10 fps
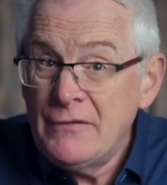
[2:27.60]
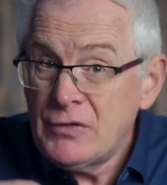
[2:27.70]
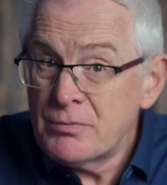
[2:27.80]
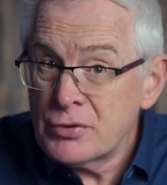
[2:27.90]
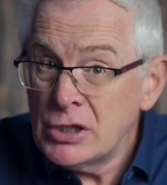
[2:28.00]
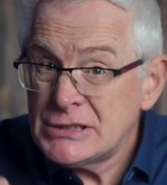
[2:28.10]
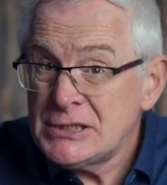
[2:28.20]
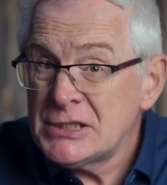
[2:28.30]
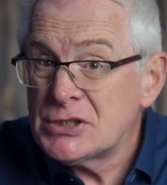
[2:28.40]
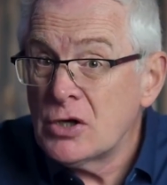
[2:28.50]
if the price
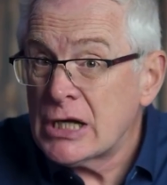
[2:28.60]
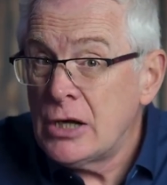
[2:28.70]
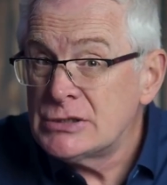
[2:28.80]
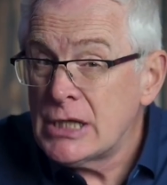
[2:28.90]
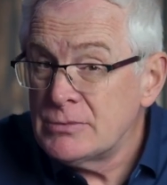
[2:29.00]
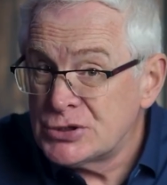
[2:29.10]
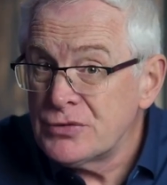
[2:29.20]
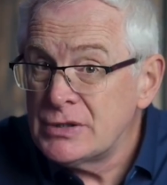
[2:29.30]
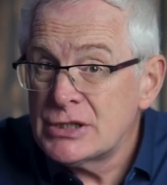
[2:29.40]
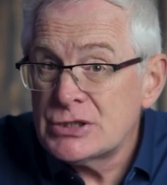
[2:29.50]
of the stock goes up
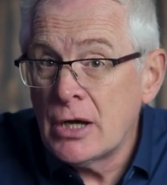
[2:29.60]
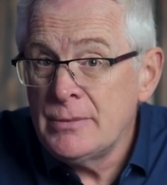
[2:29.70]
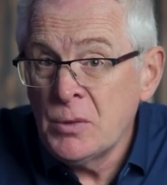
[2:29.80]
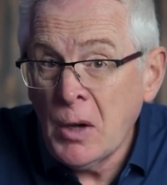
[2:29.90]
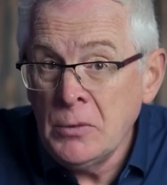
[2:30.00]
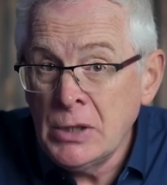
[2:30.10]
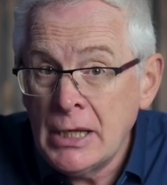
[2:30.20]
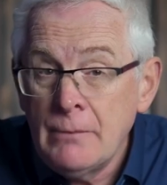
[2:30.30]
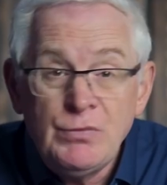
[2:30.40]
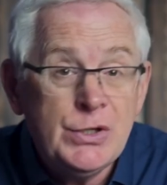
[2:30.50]
during the time you own
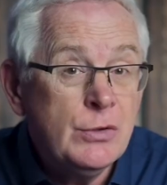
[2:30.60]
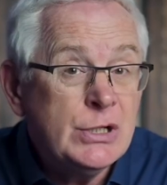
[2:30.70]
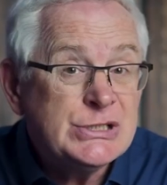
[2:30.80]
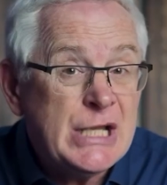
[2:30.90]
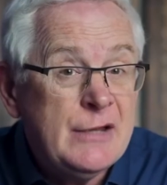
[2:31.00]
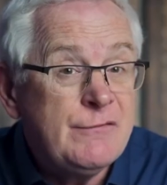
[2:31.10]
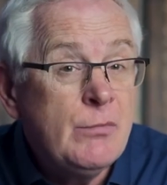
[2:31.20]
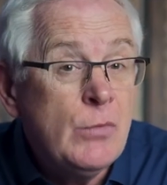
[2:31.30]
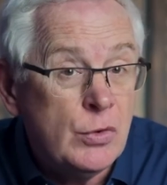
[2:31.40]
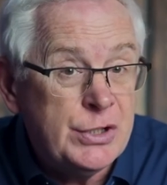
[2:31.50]
it, you can sell it
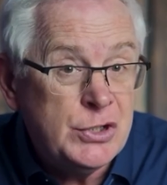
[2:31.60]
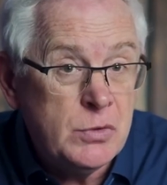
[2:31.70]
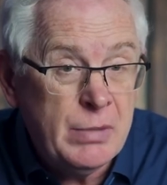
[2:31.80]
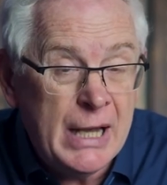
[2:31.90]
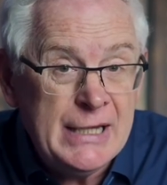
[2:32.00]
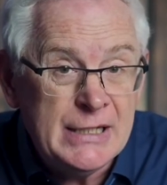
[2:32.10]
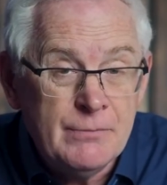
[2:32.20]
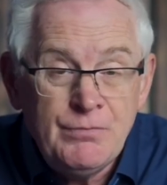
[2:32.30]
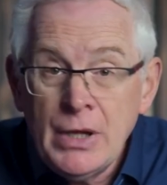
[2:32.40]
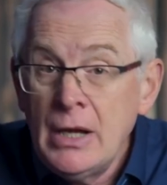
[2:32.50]
for more than you paid.
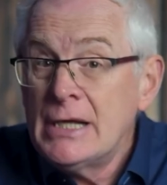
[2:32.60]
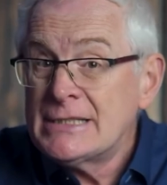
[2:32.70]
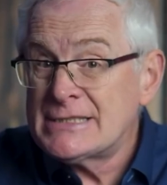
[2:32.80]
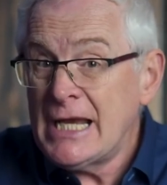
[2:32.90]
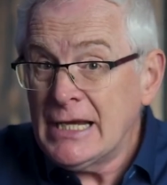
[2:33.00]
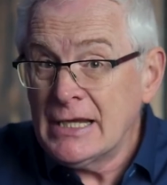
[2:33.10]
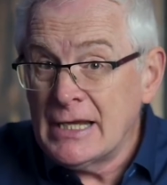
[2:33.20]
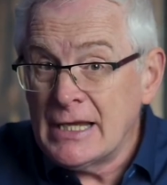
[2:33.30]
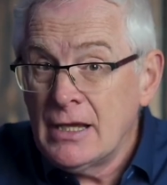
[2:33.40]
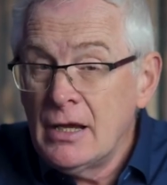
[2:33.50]

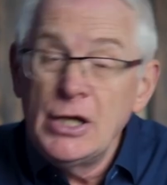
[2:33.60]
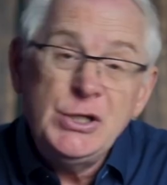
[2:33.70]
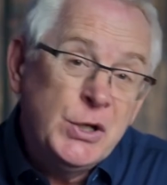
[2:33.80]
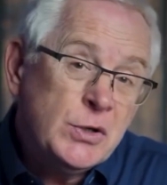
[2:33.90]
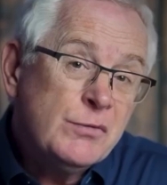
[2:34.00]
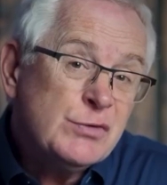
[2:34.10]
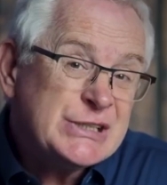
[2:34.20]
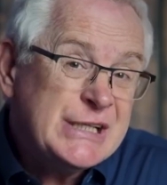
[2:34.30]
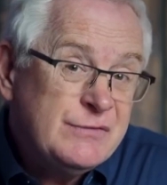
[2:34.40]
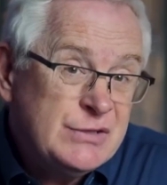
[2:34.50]
Secondly, you can
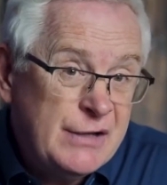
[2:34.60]
receive